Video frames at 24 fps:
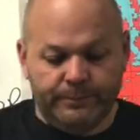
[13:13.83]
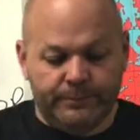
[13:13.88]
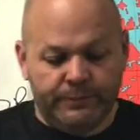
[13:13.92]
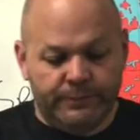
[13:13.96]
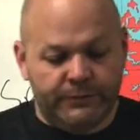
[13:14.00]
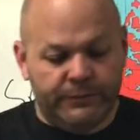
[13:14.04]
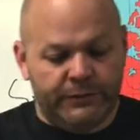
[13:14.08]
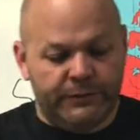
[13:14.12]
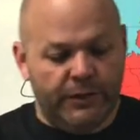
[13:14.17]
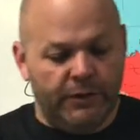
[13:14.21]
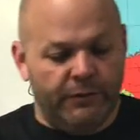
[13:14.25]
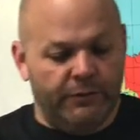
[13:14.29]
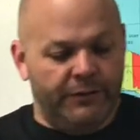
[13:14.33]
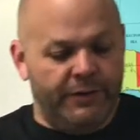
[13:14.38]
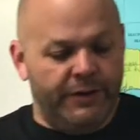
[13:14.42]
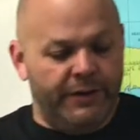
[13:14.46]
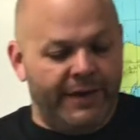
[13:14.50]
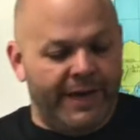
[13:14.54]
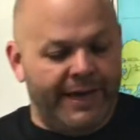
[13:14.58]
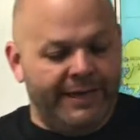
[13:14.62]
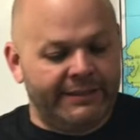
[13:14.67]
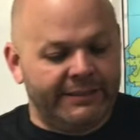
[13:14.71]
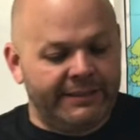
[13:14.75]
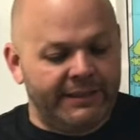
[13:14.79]
So the
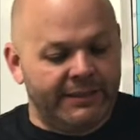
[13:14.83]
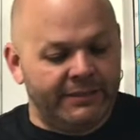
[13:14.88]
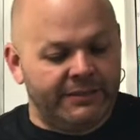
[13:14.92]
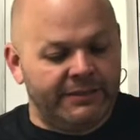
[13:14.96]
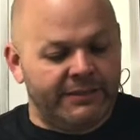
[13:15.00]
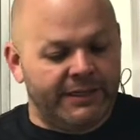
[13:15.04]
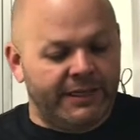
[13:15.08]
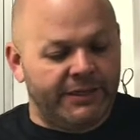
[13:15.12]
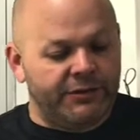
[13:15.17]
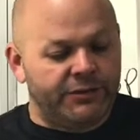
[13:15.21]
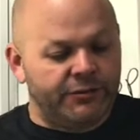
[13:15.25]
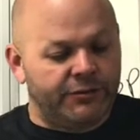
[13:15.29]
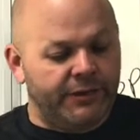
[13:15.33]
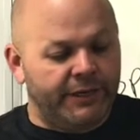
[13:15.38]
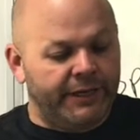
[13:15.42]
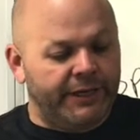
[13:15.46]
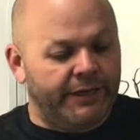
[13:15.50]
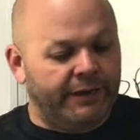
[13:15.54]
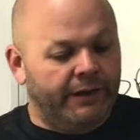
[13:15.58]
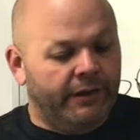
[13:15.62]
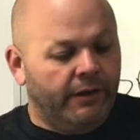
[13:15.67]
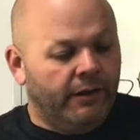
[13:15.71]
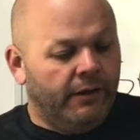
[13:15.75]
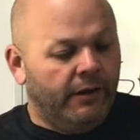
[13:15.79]
19th century...